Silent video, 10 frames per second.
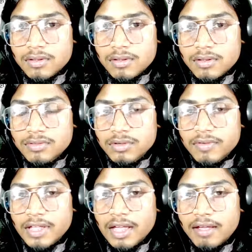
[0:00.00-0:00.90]
So
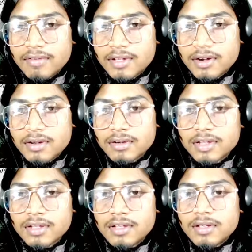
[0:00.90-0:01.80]
we have here, okay,
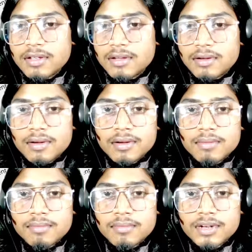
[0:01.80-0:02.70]

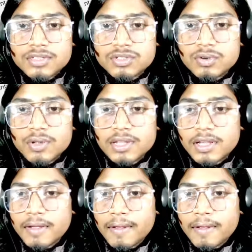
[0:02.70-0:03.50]
let's do one thing.